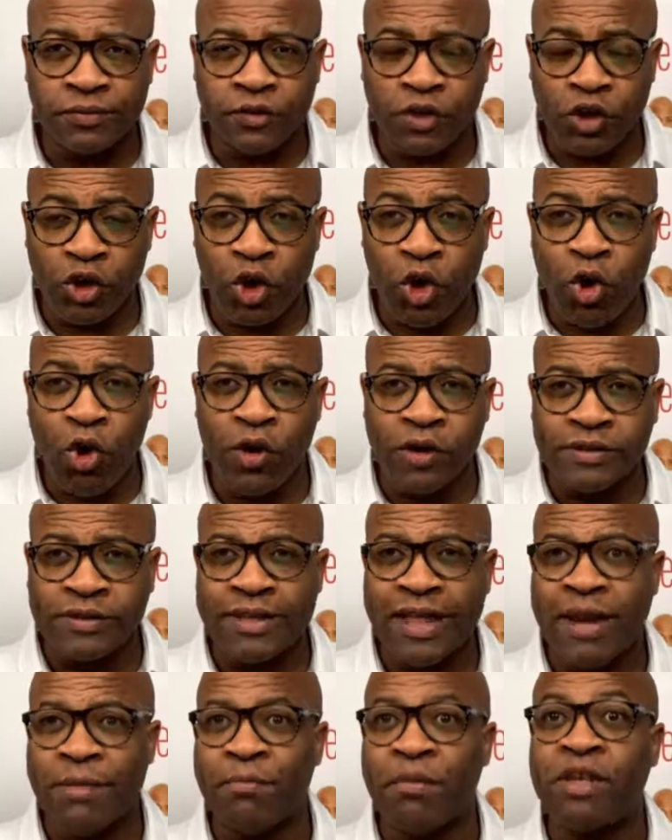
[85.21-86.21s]
laws
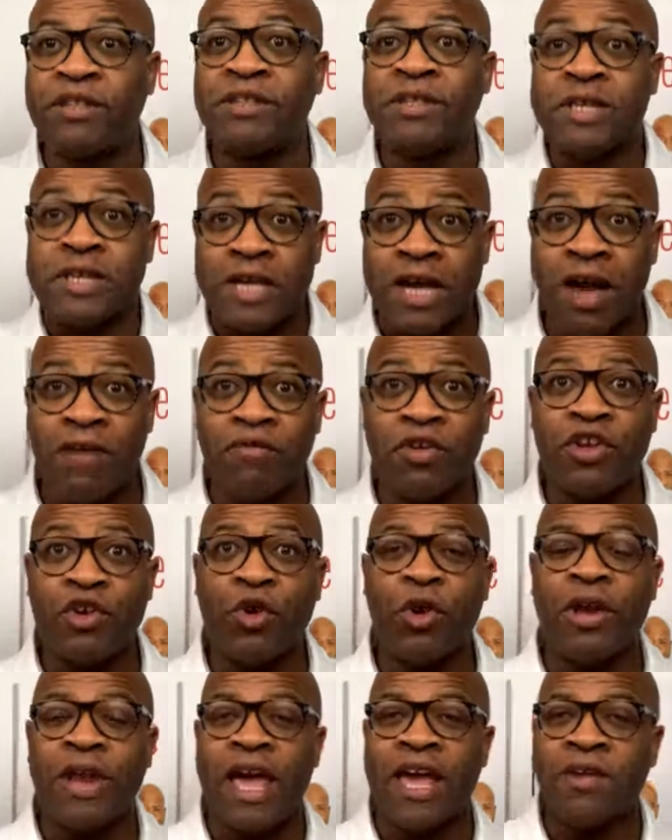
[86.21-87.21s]
that must govern
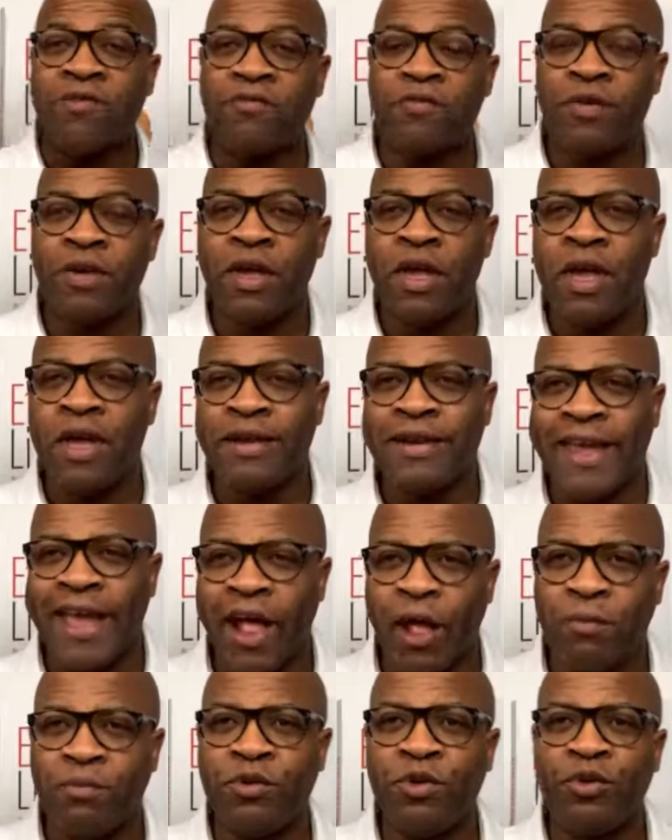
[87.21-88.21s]
your life to
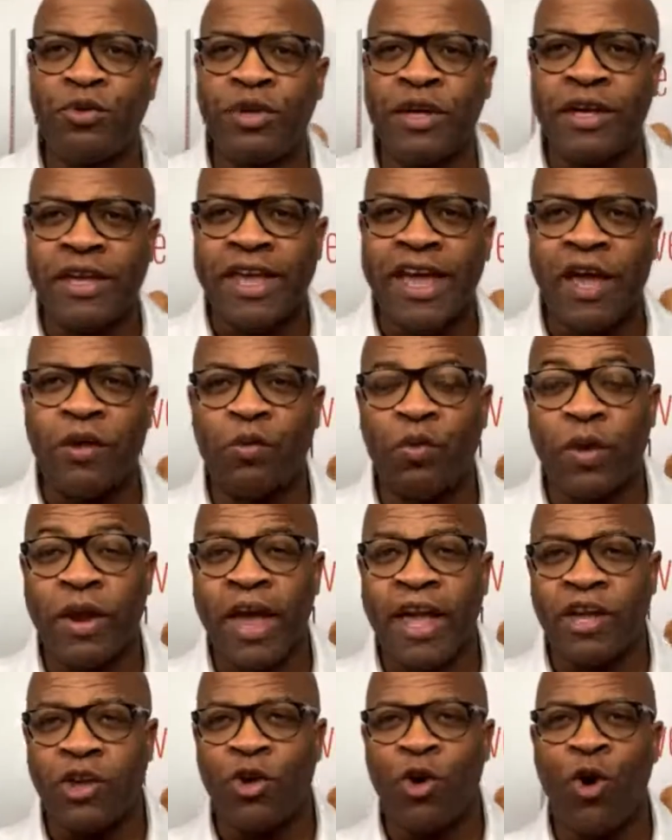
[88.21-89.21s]
help you to get what
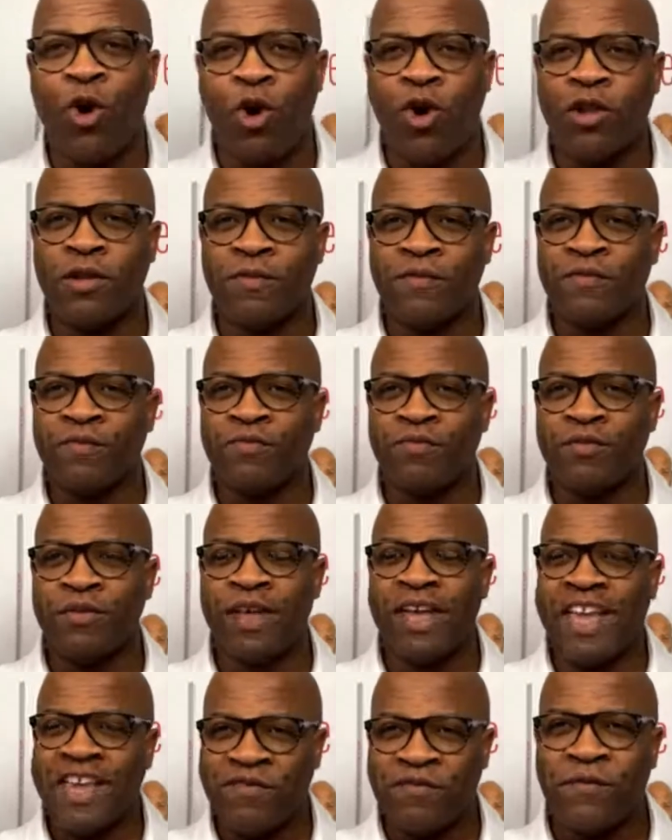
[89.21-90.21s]
I call
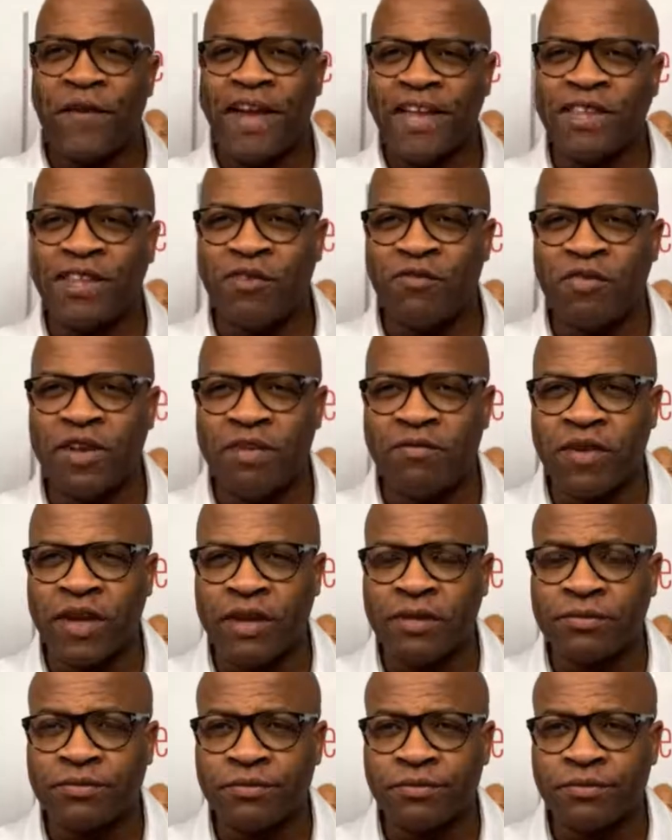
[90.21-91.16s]
effective living.